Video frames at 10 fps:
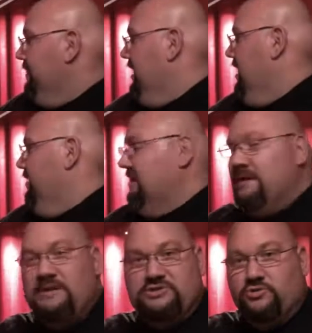A lot
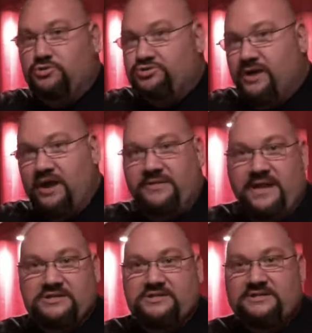of my tools are out on
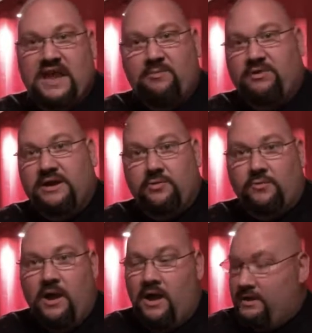the edge of the table ready to
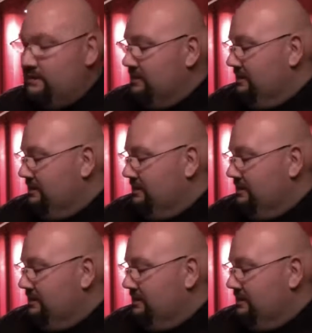rock.